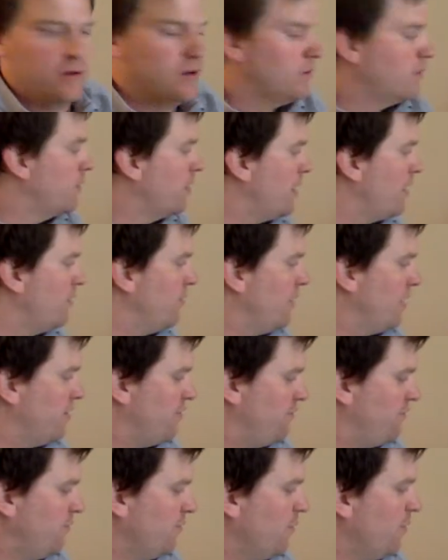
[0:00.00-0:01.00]
Okay, we
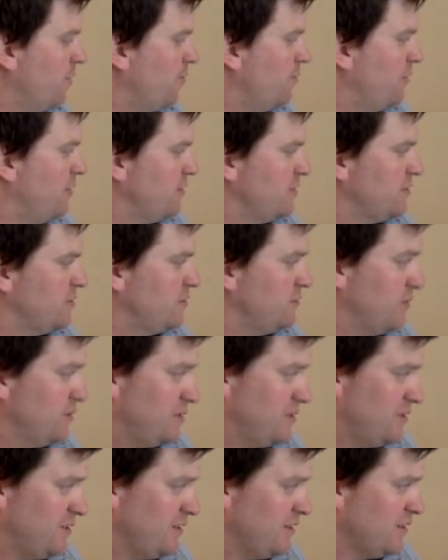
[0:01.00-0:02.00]
have 4 plus 2
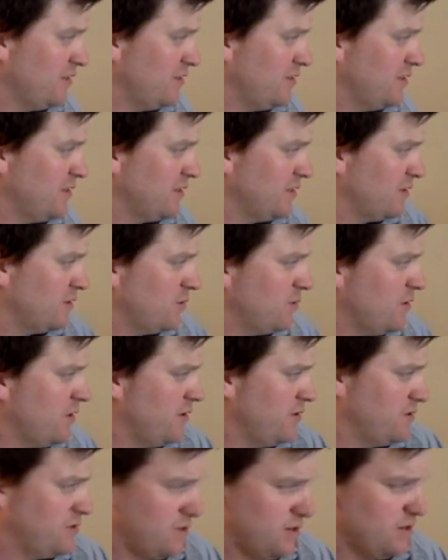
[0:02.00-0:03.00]
is 6. 6
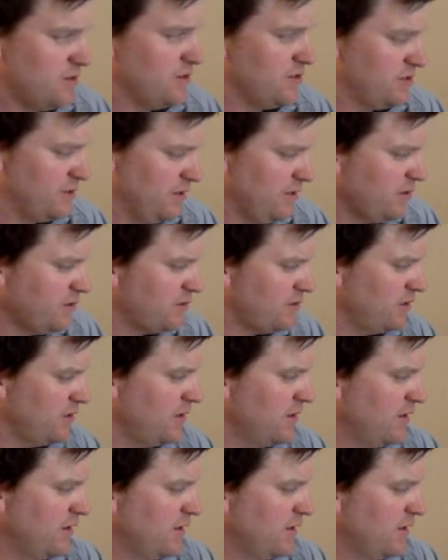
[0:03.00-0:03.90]
squared is 36.